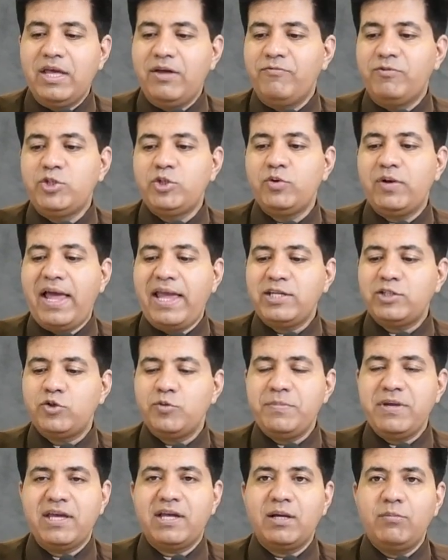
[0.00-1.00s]
Okay, would you like to
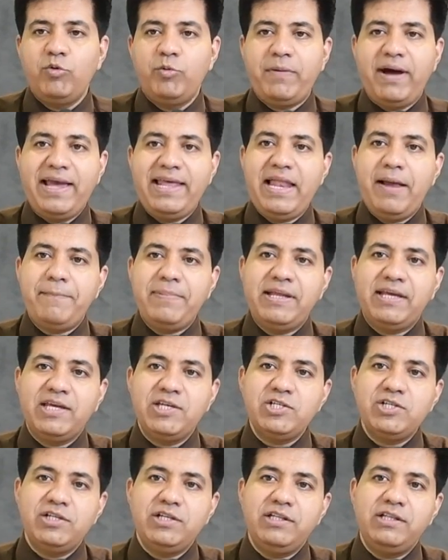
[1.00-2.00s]
make a mobile
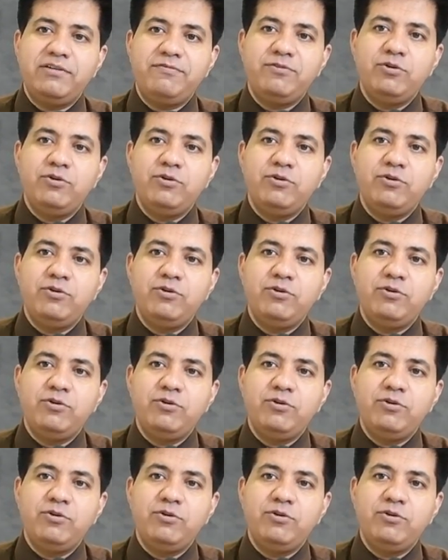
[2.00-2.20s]
application in the